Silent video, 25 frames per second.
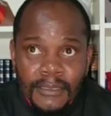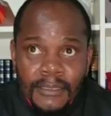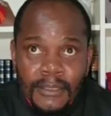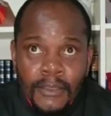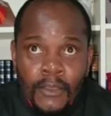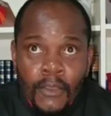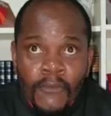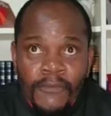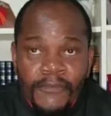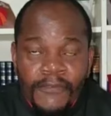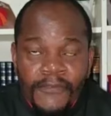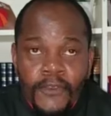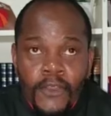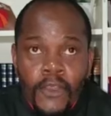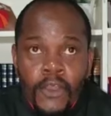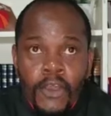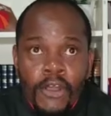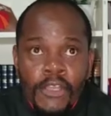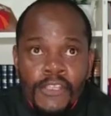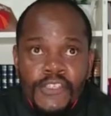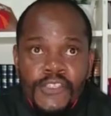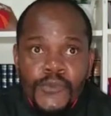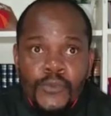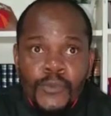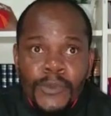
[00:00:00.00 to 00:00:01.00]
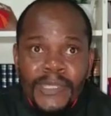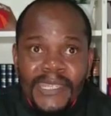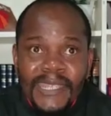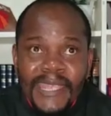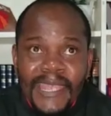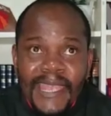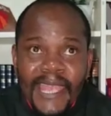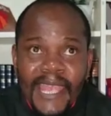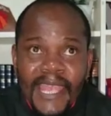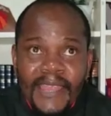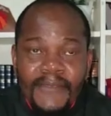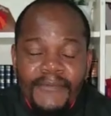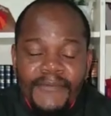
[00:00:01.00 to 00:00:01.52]
Of course, we
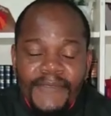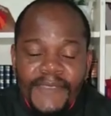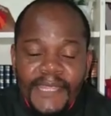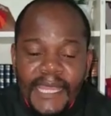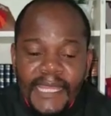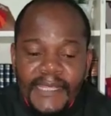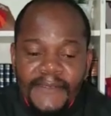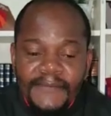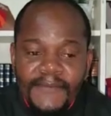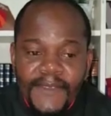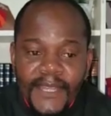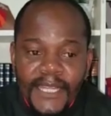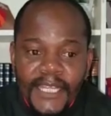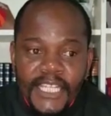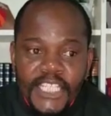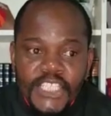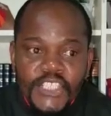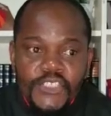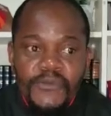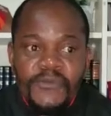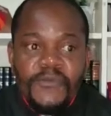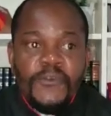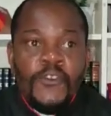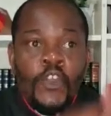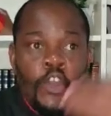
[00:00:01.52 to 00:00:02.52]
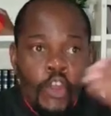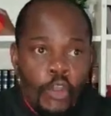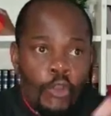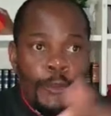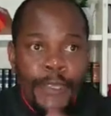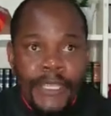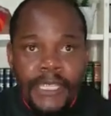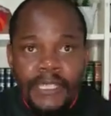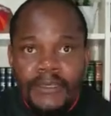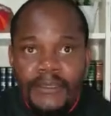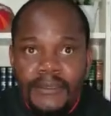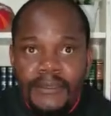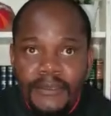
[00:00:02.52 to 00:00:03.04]
have the advantage of
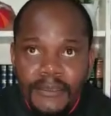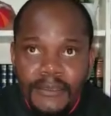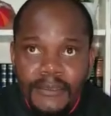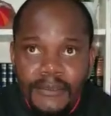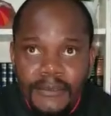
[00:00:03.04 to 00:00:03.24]
knowing